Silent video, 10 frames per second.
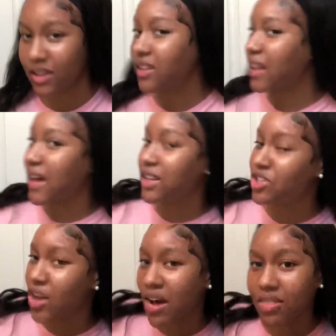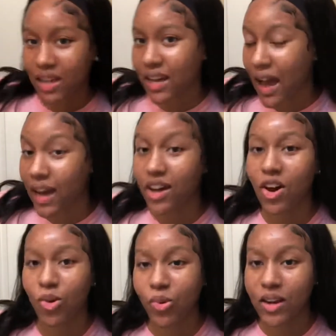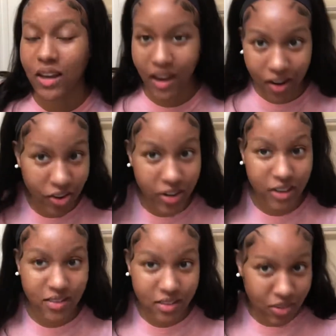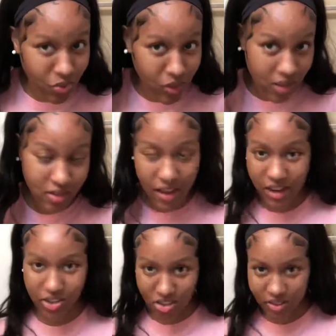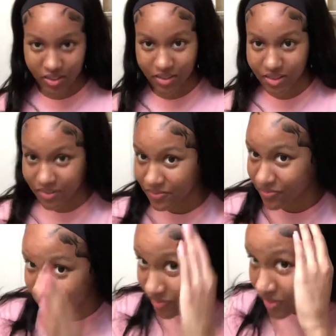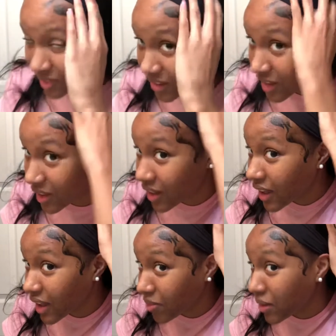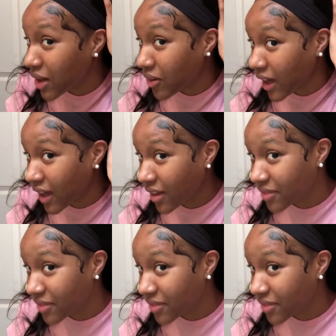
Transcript: Like, do y'all think I could go run errands with these edges and be okay?